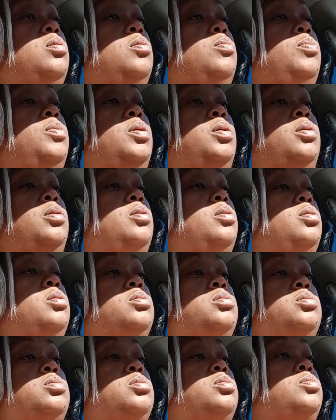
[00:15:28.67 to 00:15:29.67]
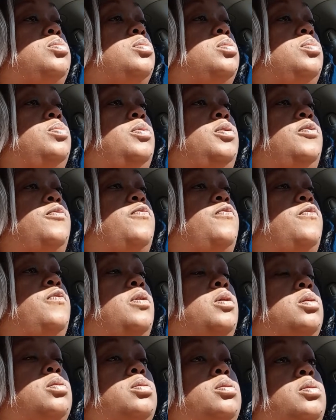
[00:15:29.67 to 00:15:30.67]
you'll be
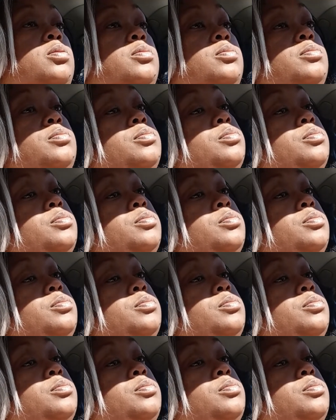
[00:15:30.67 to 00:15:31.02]
fucked up.